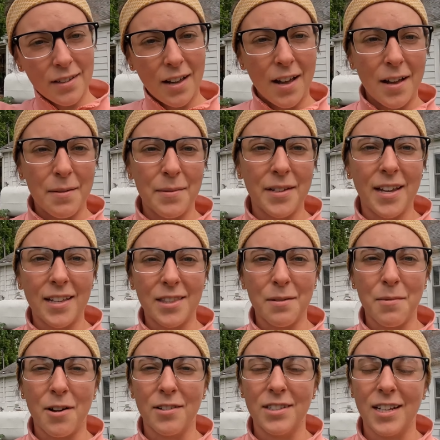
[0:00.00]
um, and get
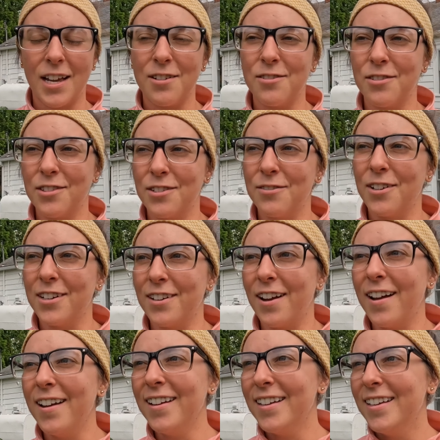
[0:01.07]
them all scheduled and
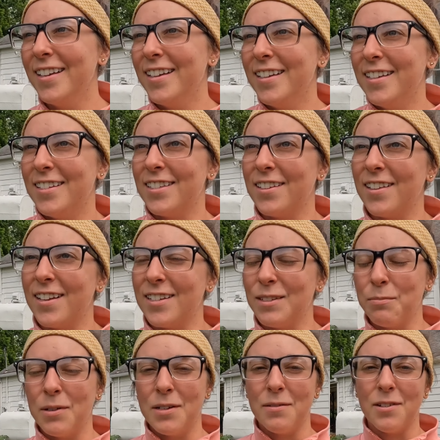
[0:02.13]
whatnot. So
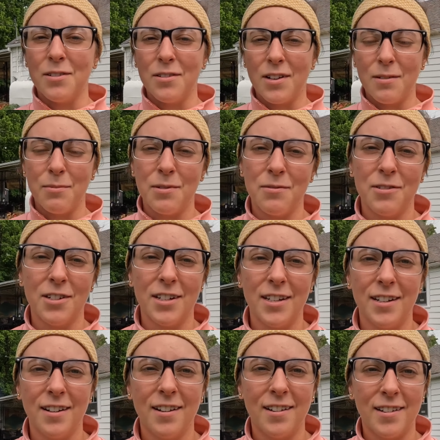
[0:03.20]
that's pretty much what I've been
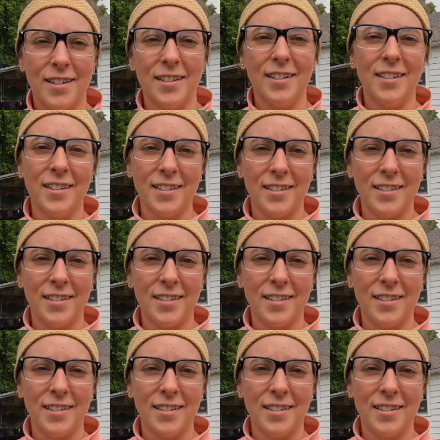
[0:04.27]
working on